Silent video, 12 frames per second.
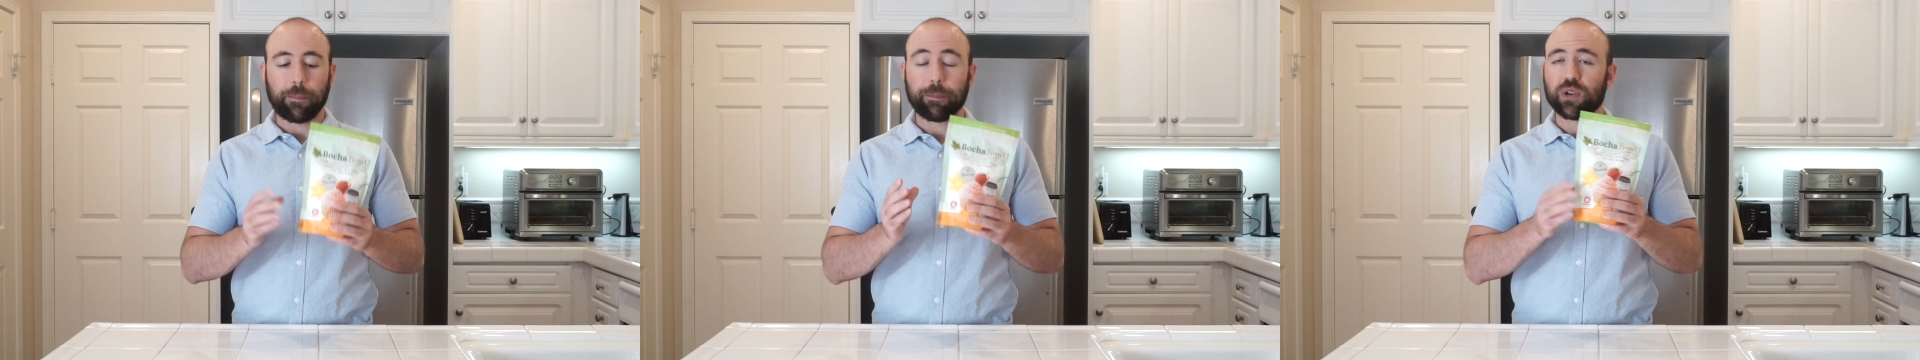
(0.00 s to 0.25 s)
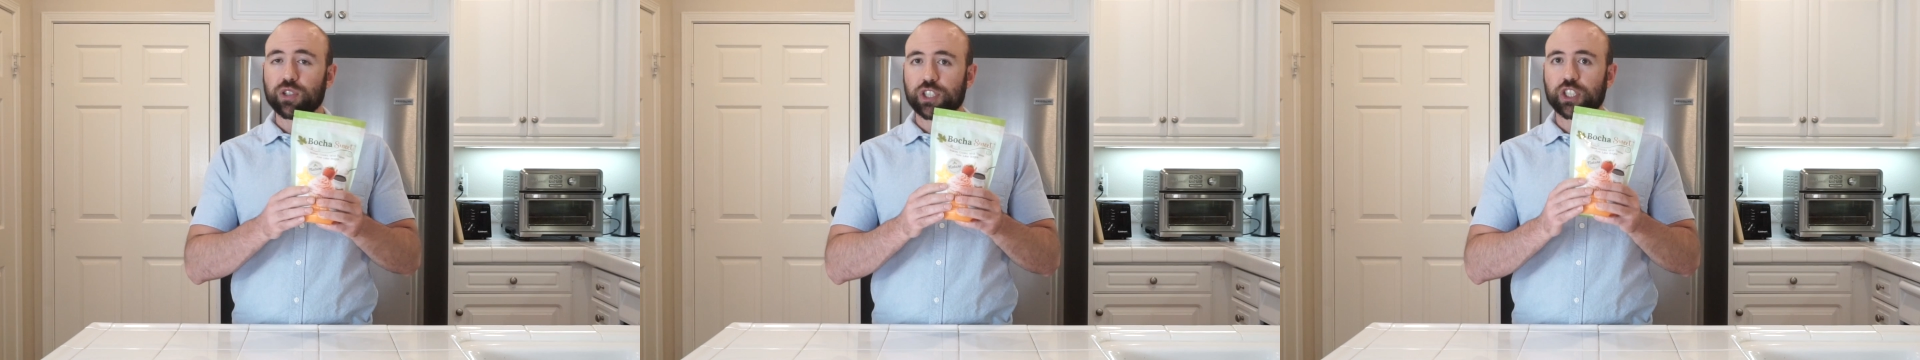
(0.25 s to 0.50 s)

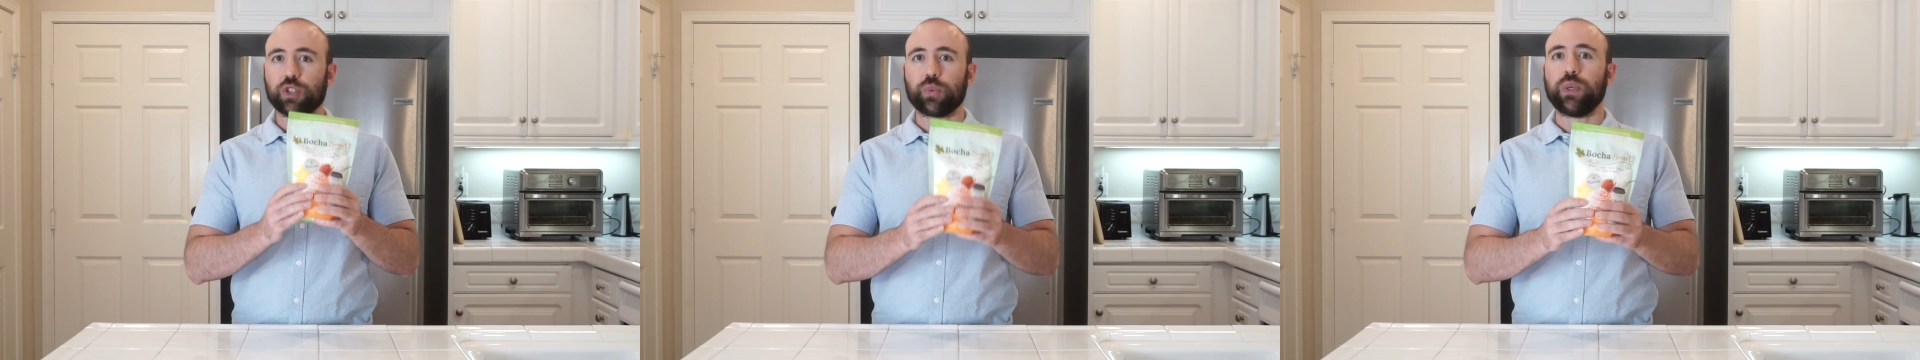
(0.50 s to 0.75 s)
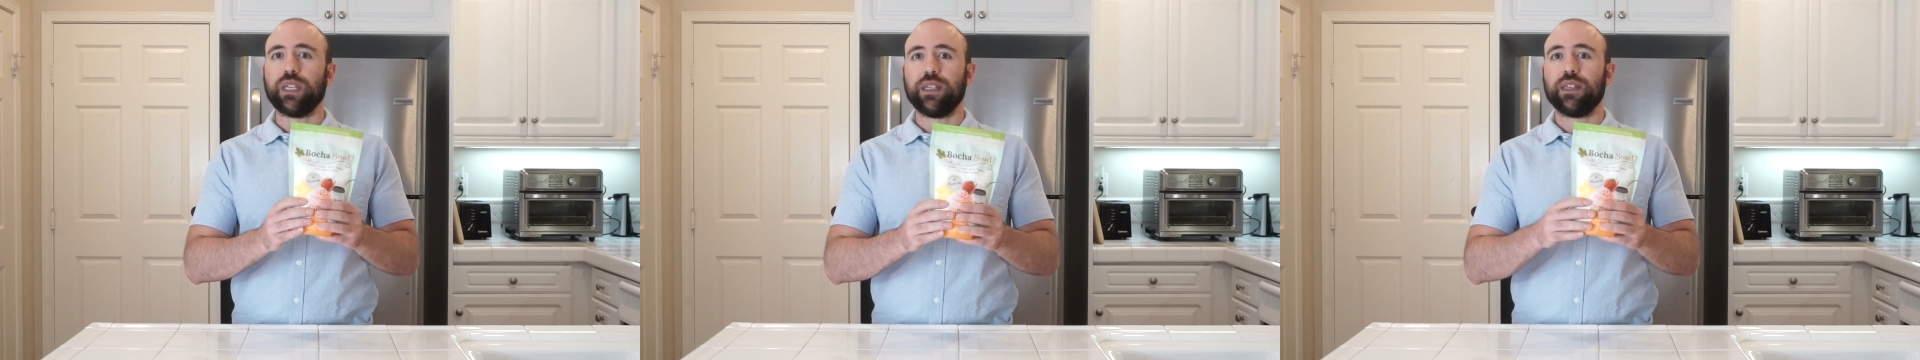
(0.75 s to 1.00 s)

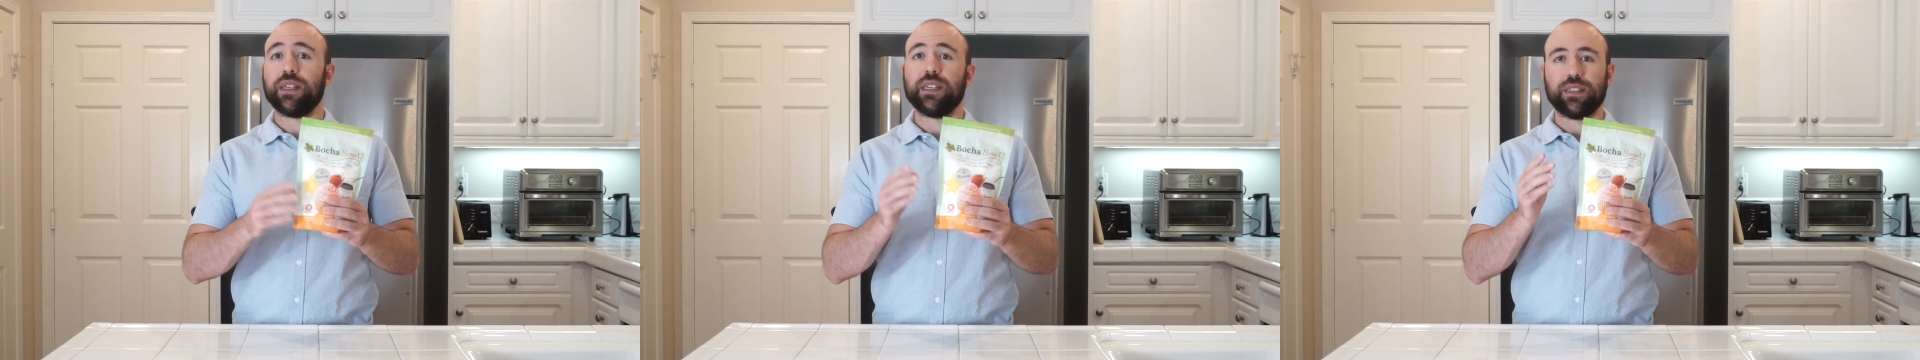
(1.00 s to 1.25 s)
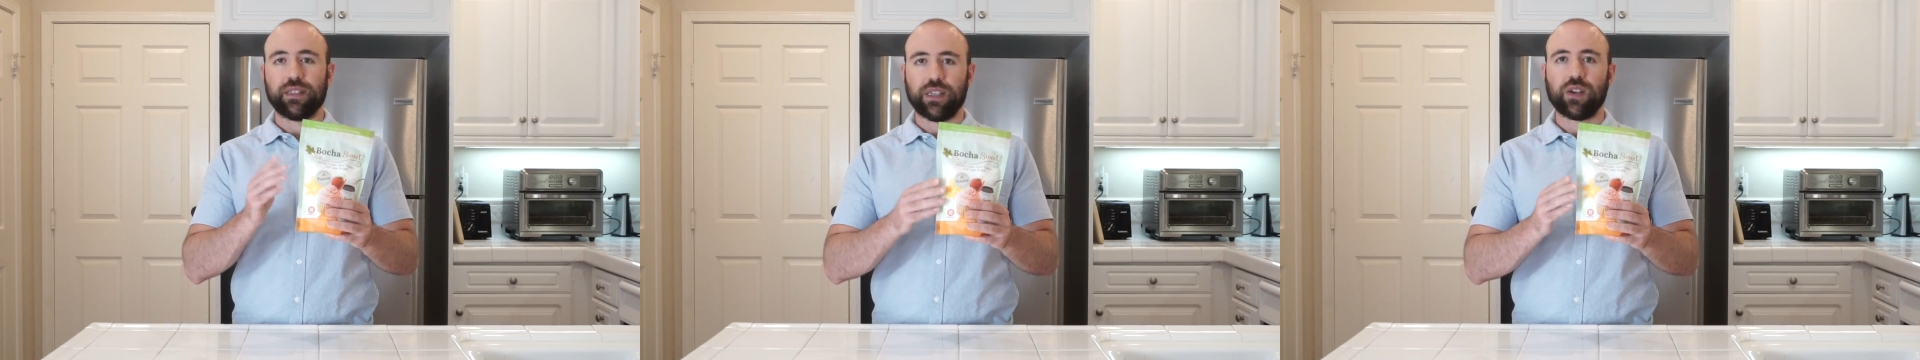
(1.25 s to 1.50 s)
BochaSweet
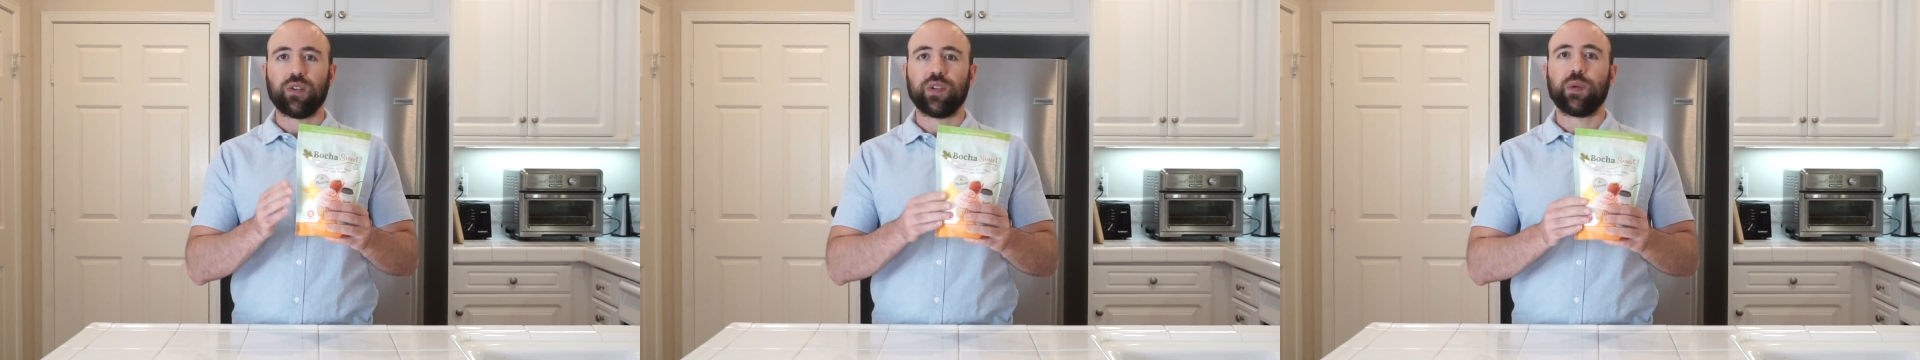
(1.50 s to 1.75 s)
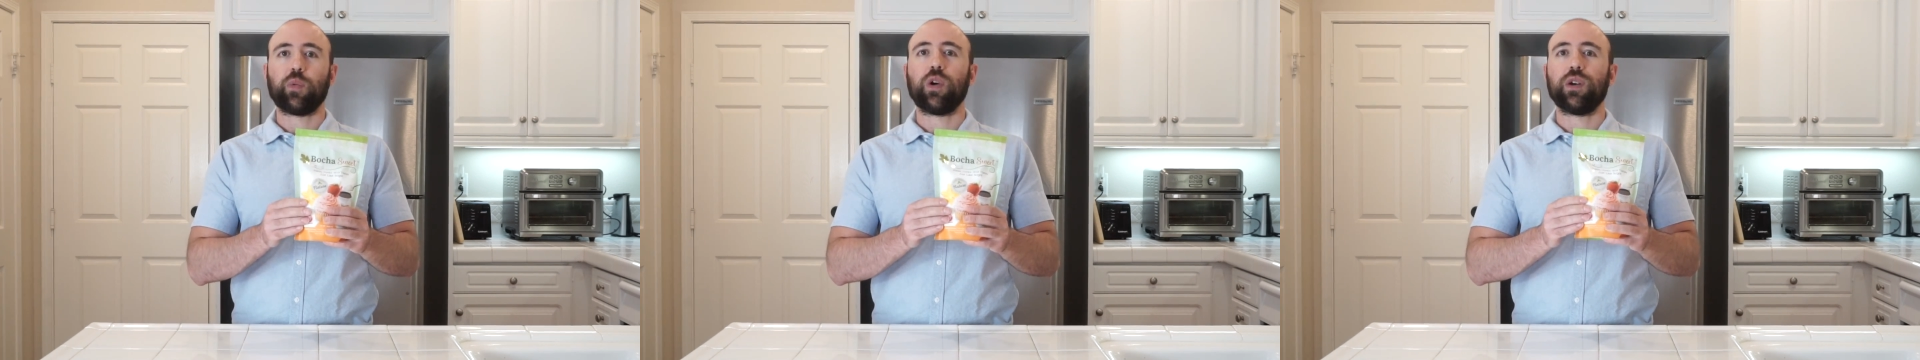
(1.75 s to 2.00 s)
is the
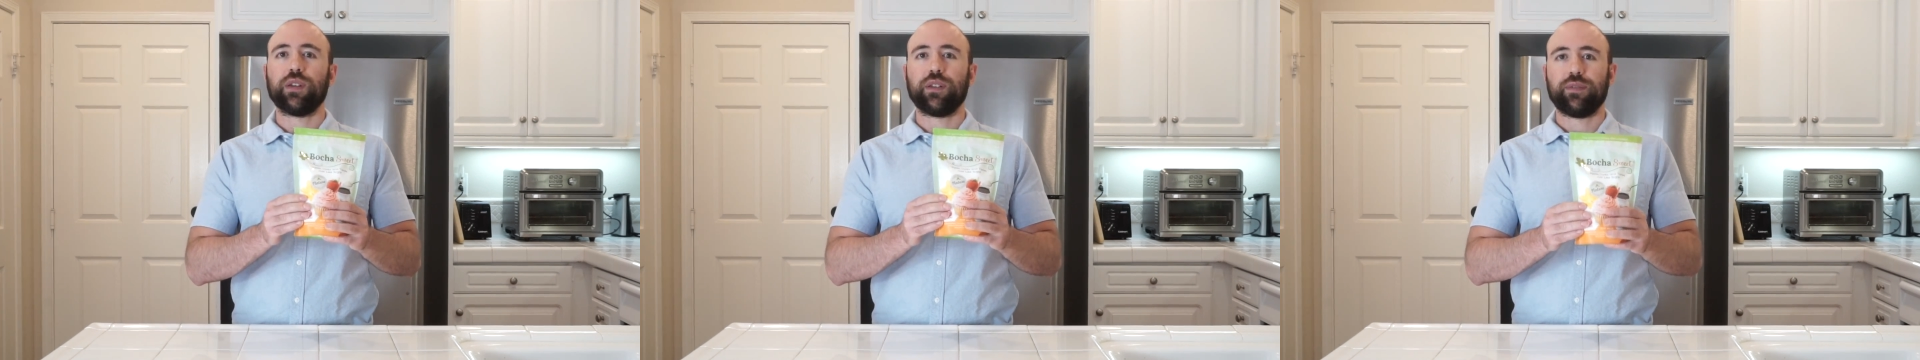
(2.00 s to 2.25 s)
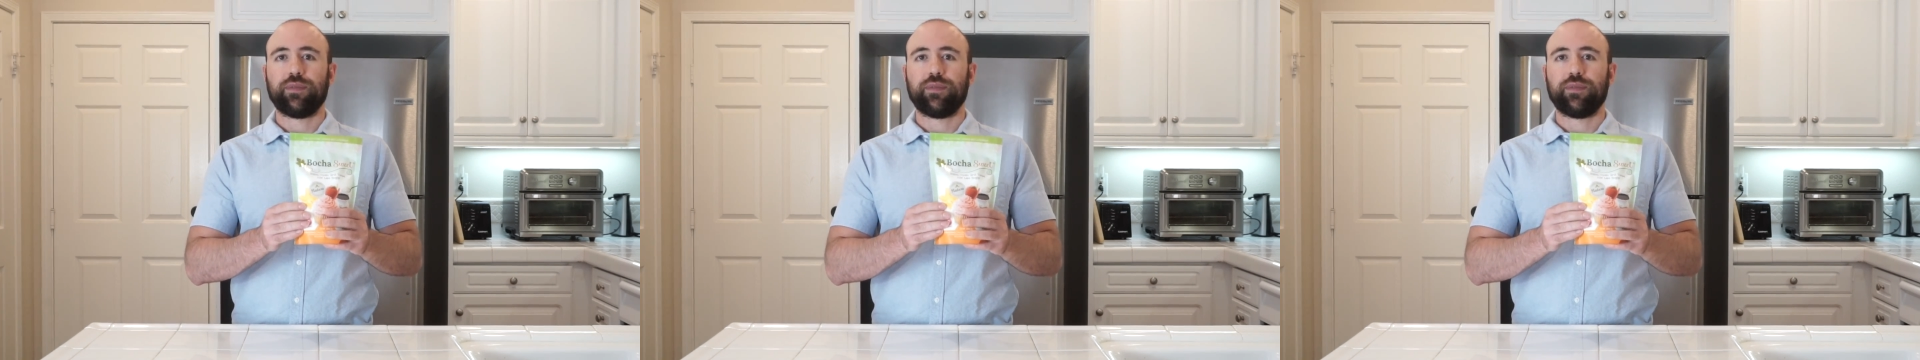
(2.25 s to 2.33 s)
only one.